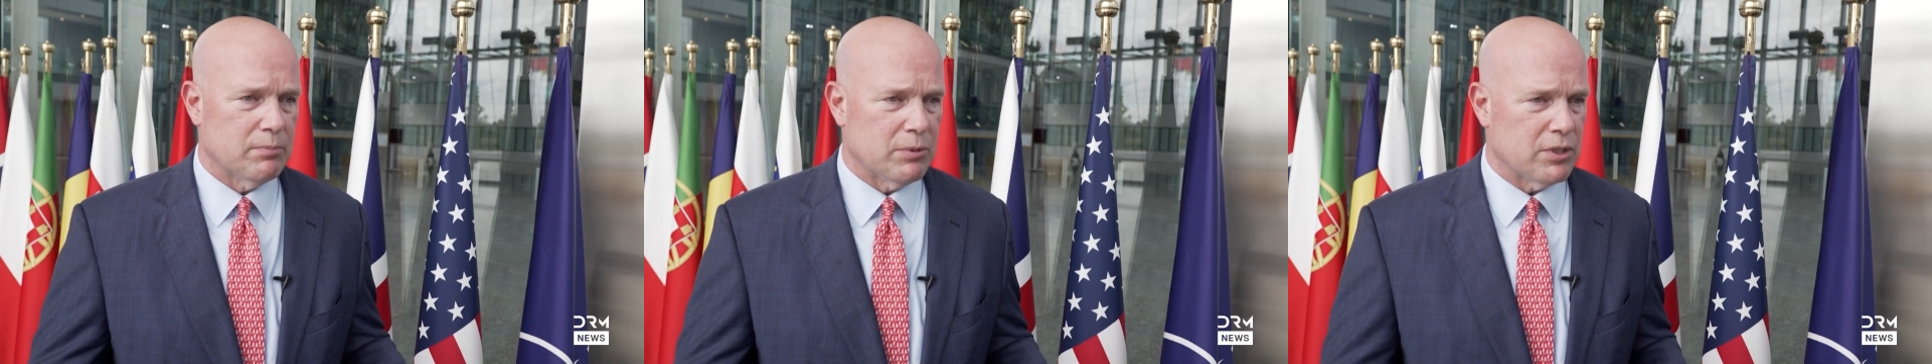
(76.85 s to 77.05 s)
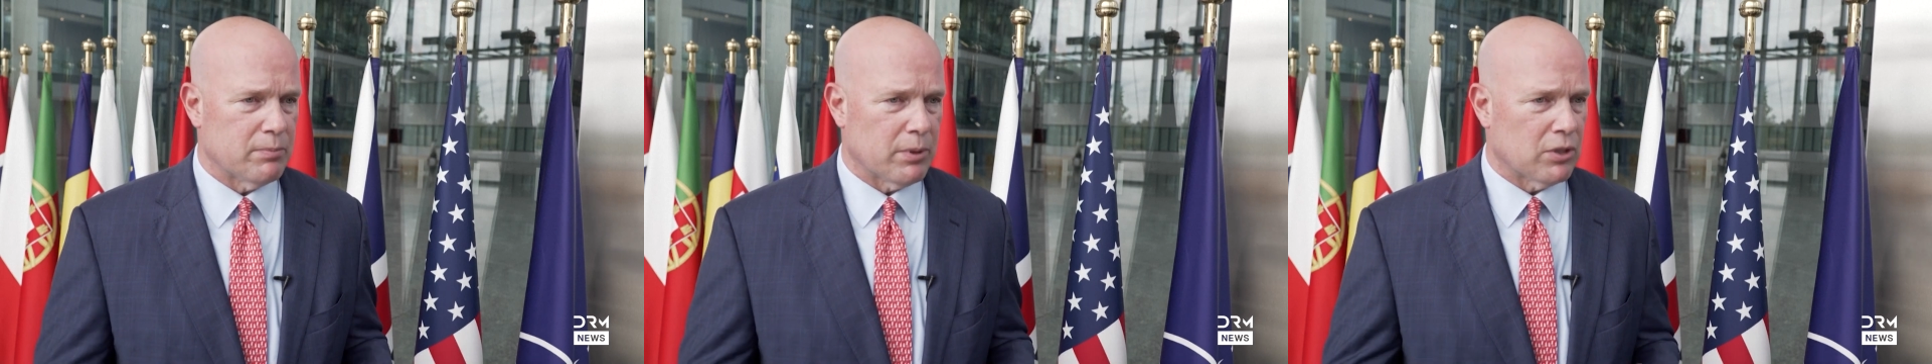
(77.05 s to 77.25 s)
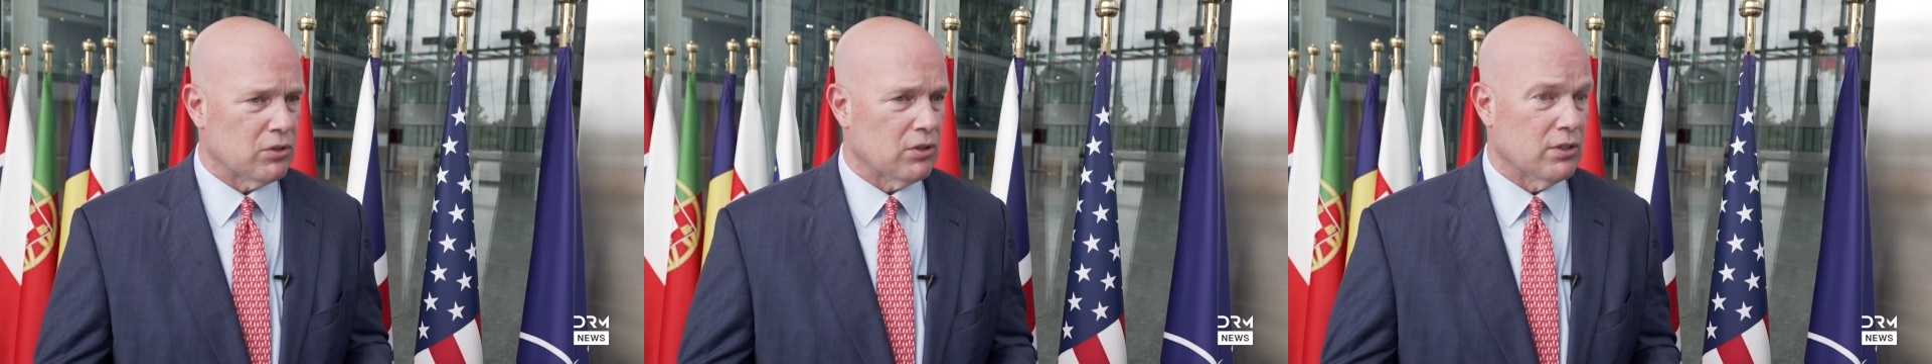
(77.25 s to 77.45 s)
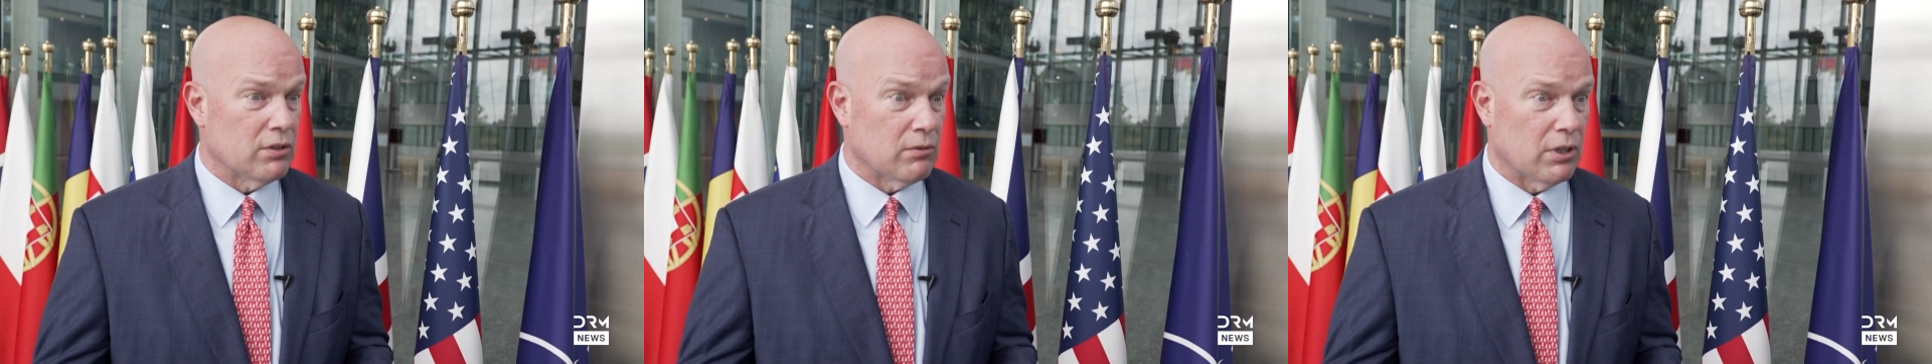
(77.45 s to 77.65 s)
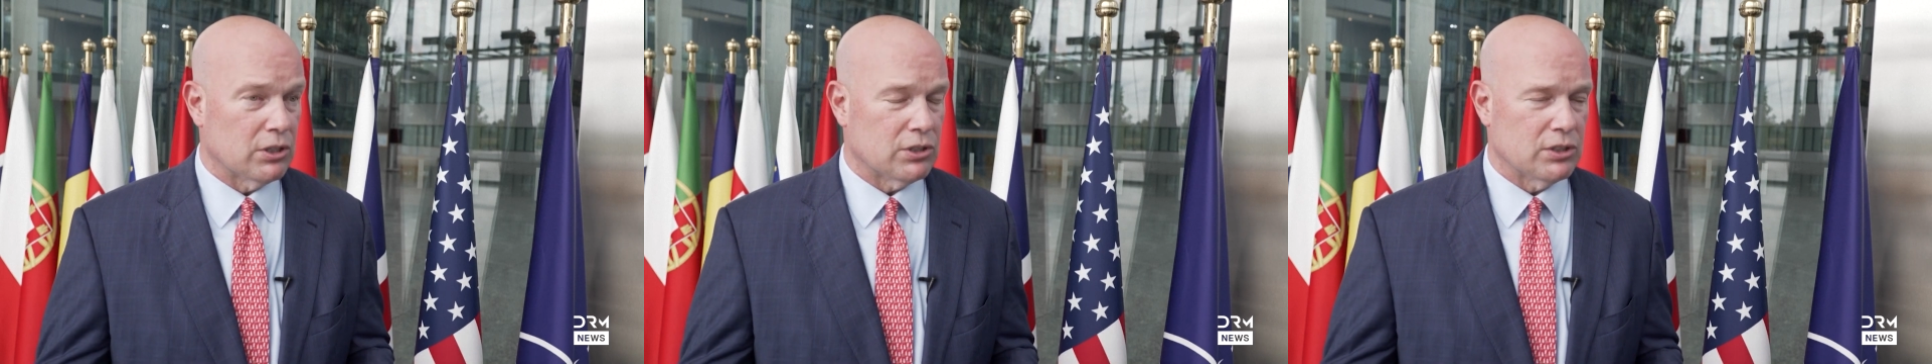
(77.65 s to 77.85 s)
but especially on
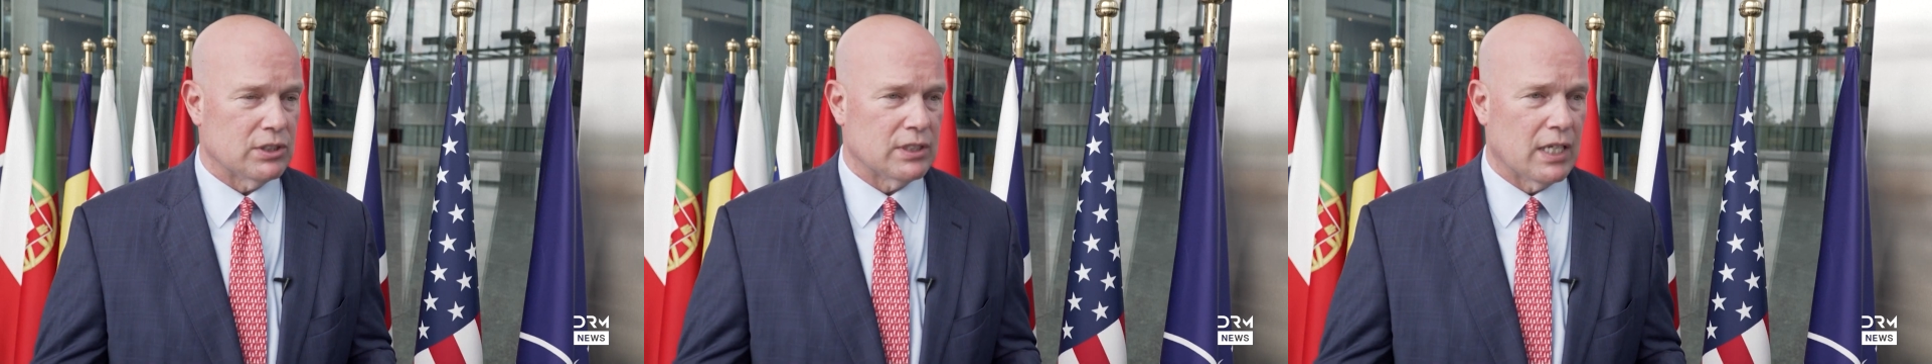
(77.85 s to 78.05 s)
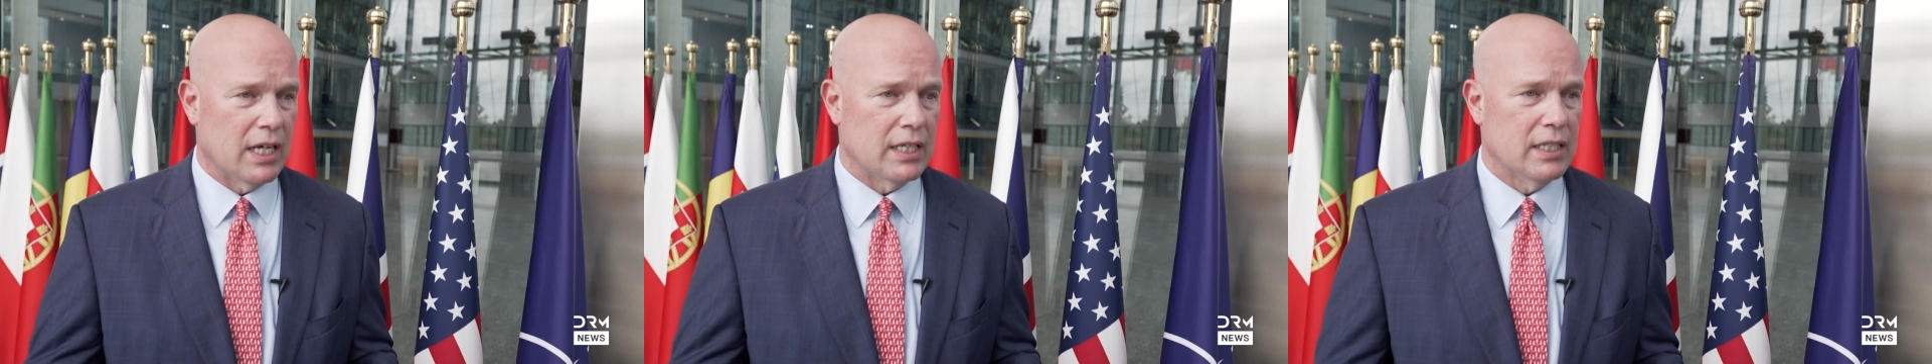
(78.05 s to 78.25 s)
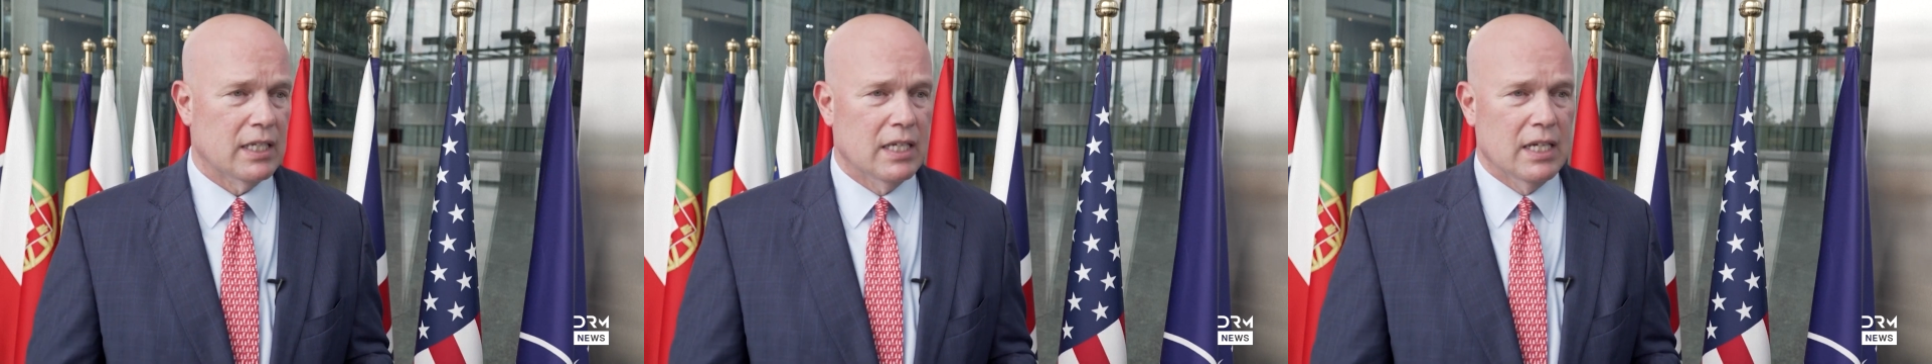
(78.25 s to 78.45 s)
the Russian side.